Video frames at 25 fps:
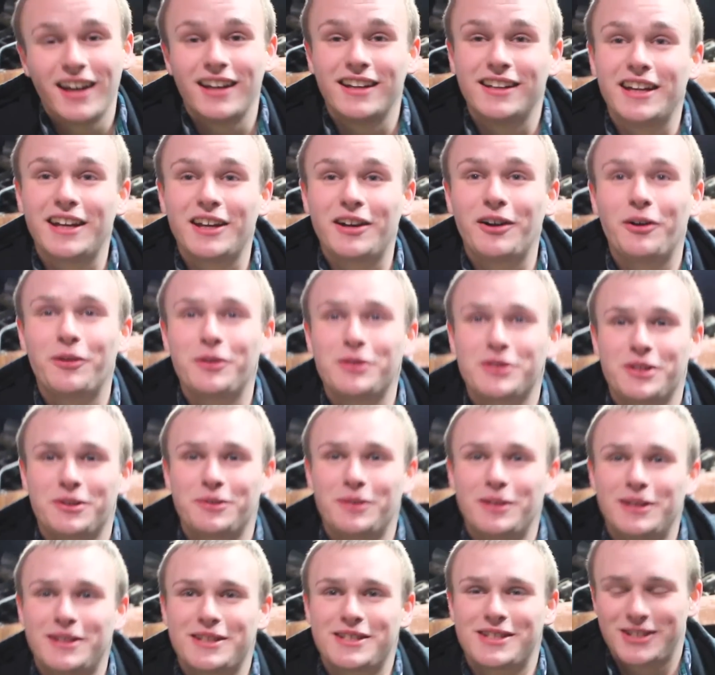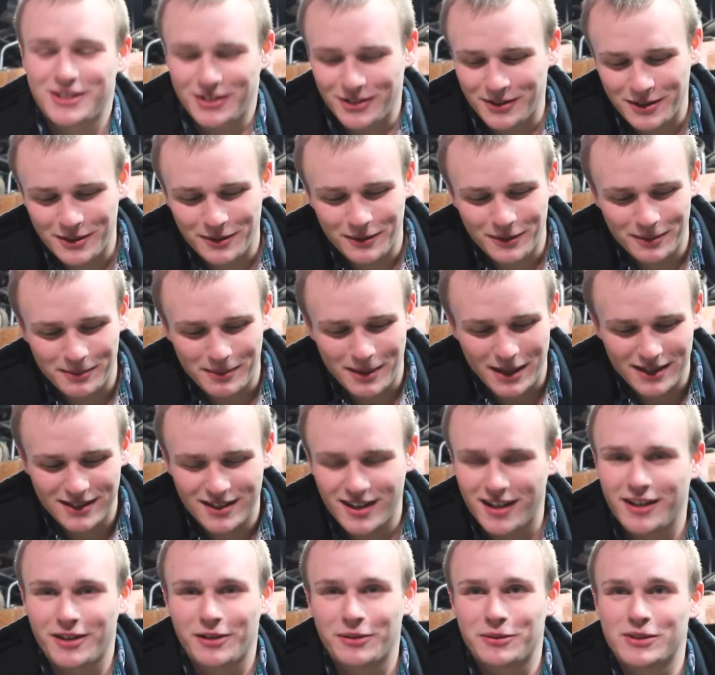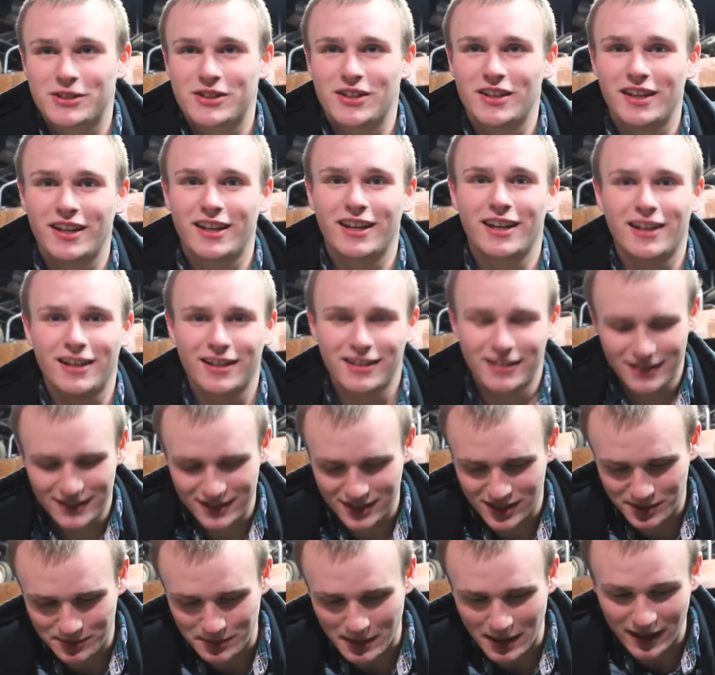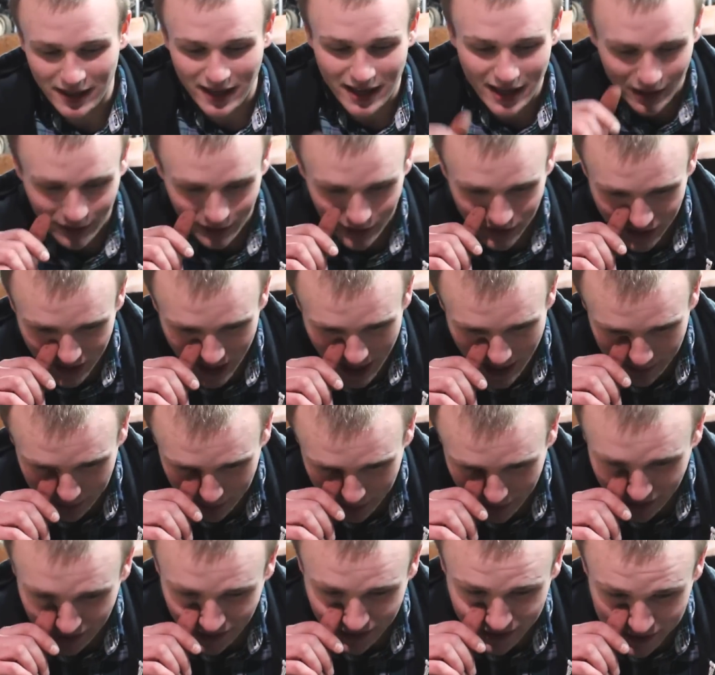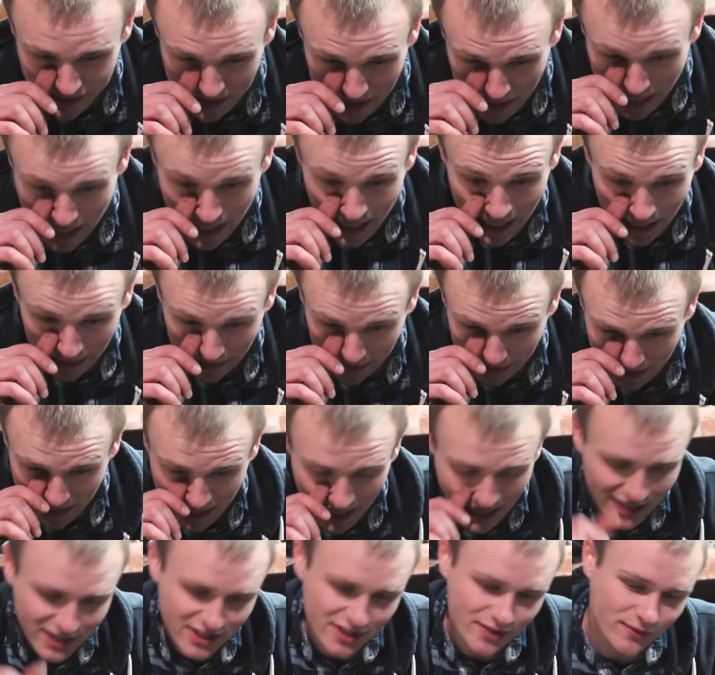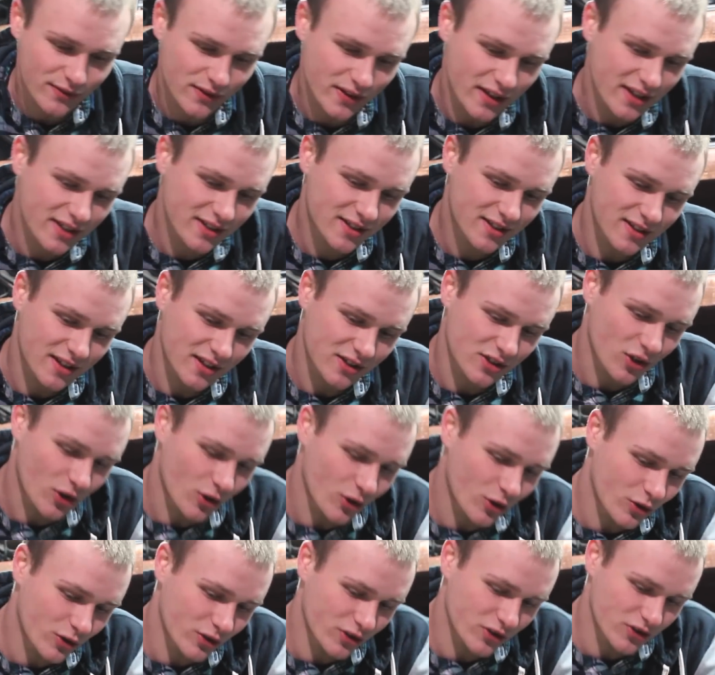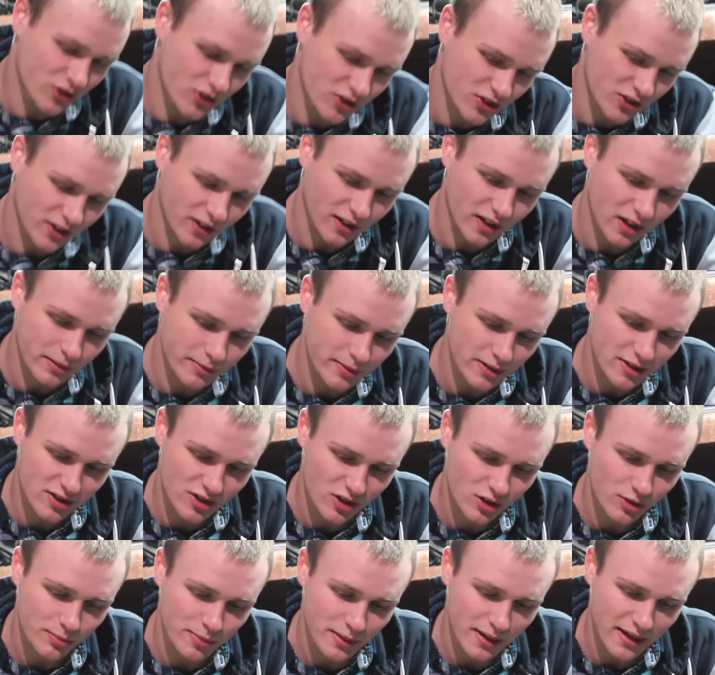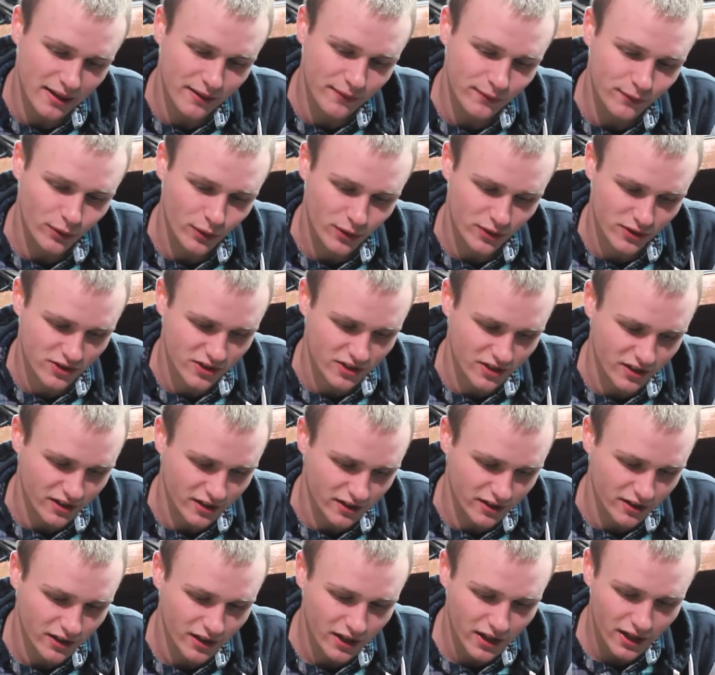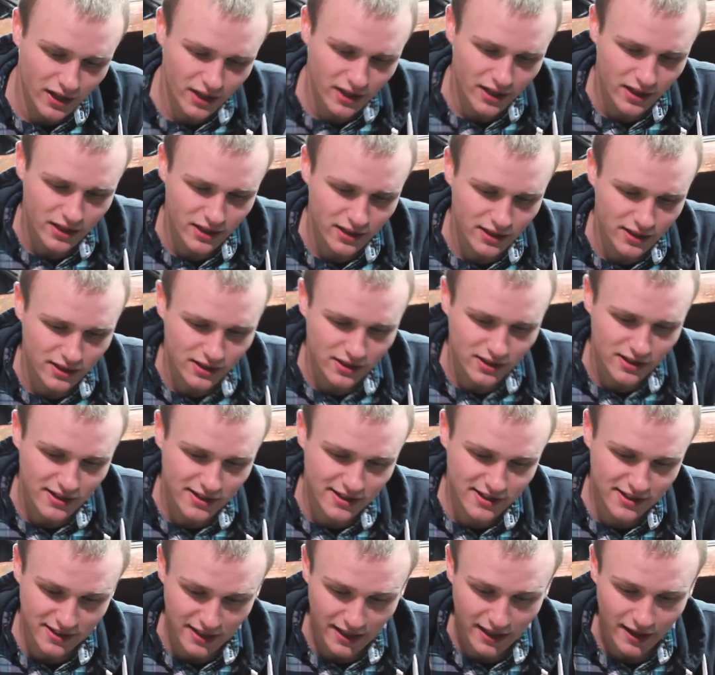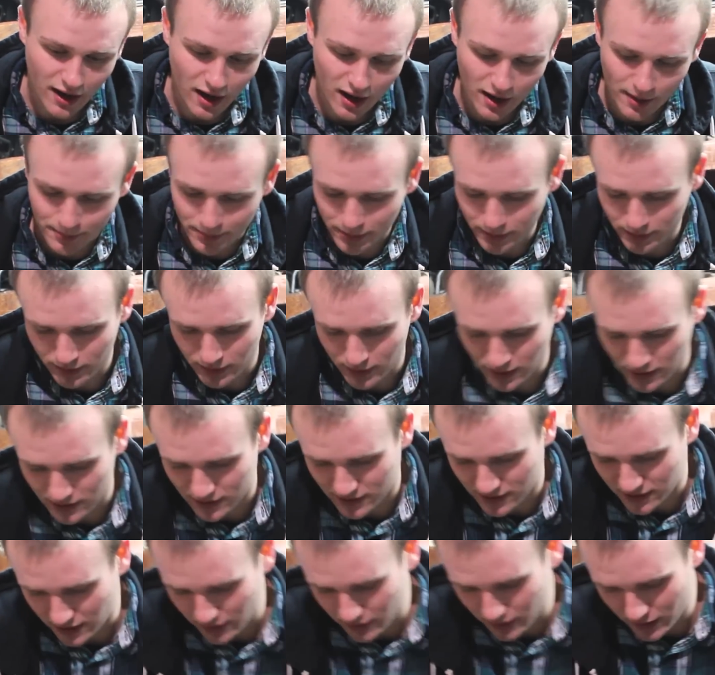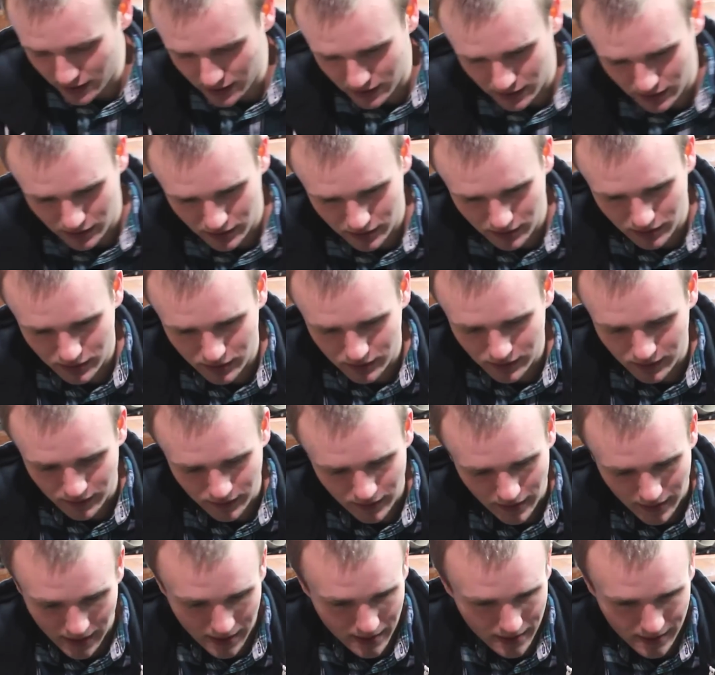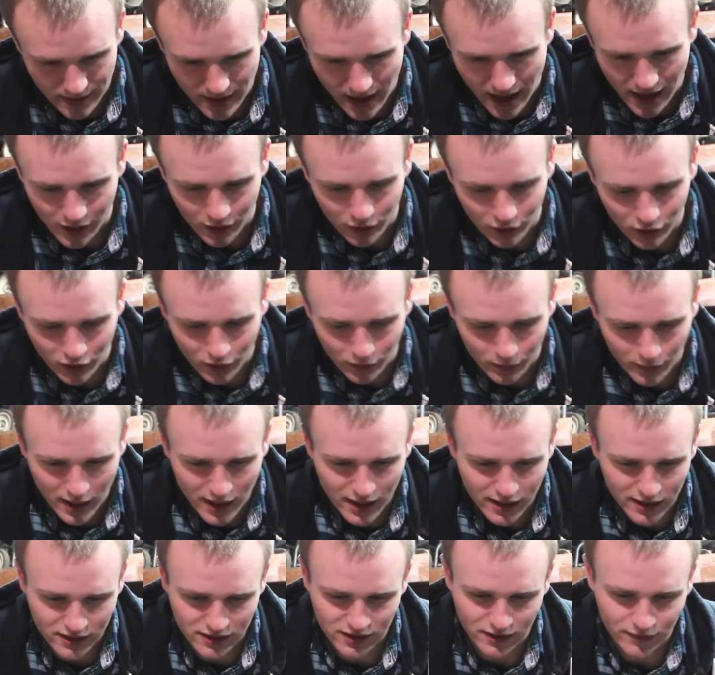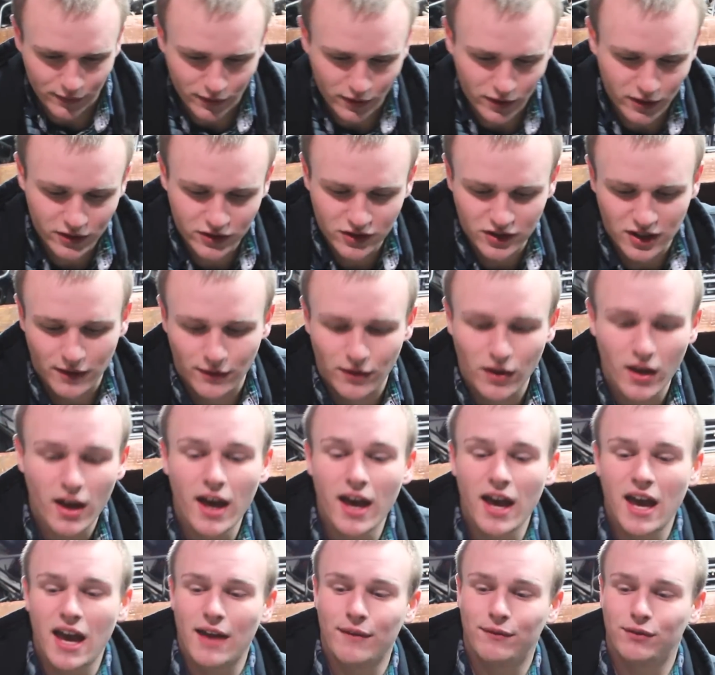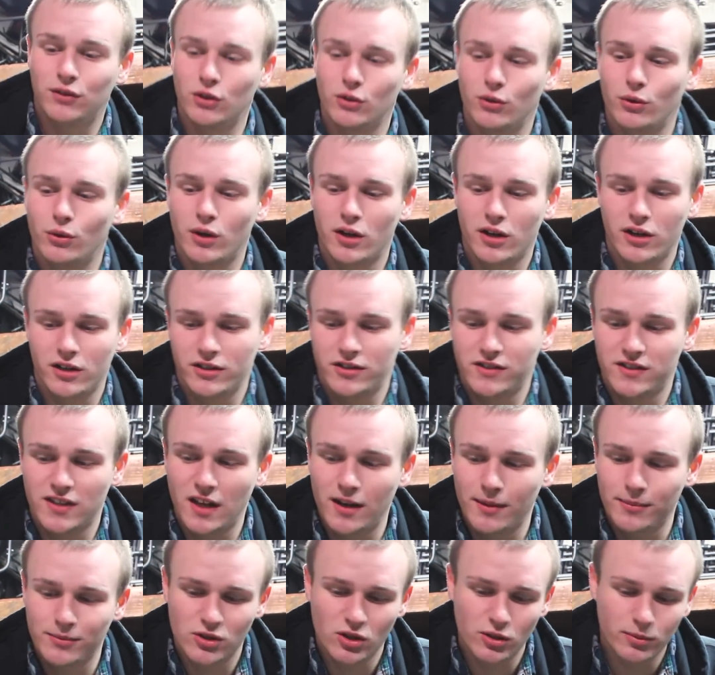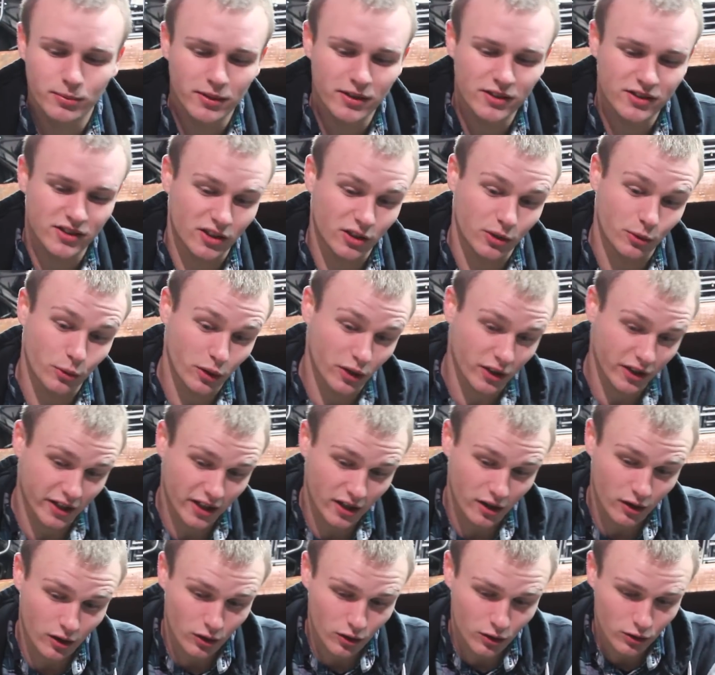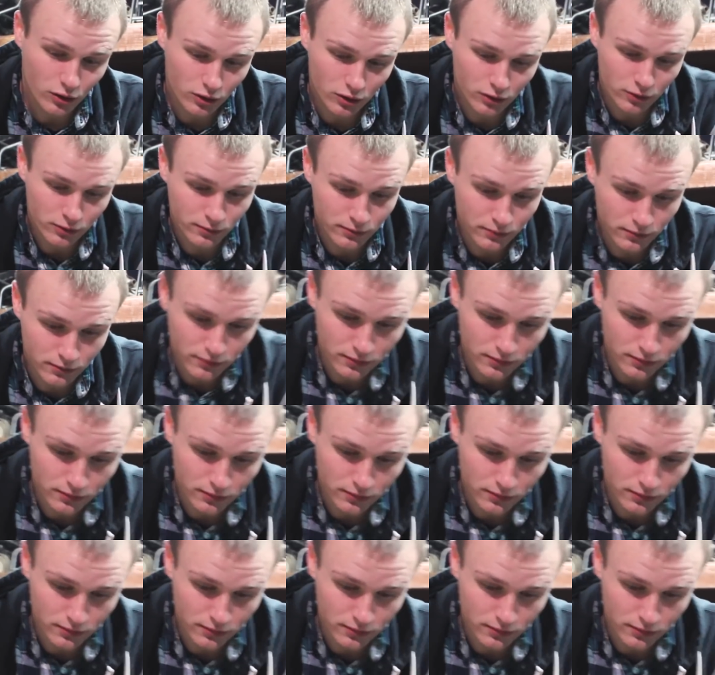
Needle was a witness to it. When my tire was leaking, spin it, it'll stop leaks. In the case of this hole is just a little bit too big for it to seat up and seal it. I don't know why, that's a first. If you are set up tubeless and you were to get a hole